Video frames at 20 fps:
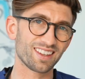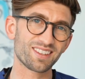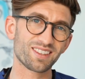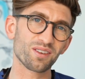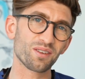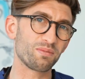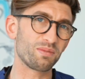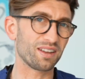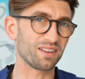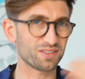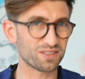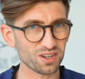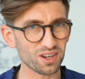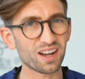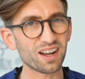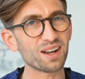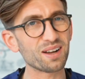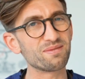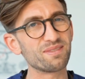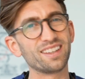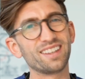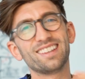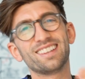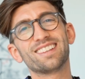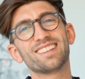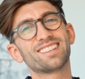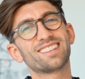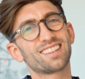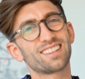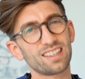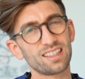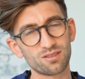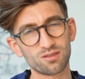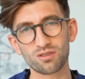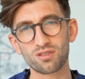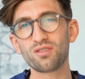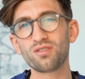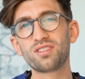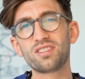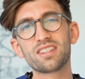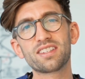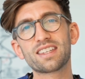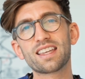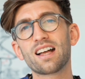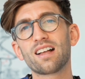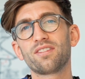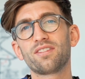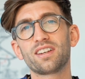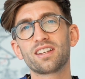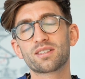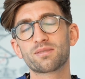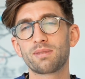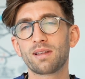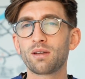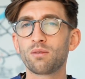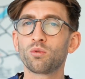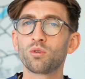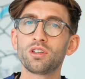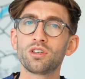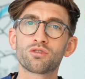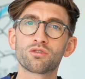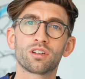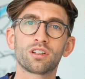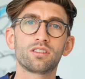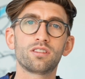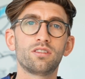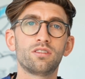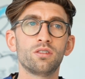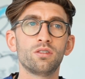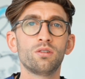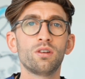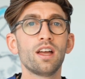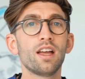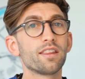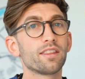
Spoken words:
show a bit of charm and just introduce yourself and explain what you try to do,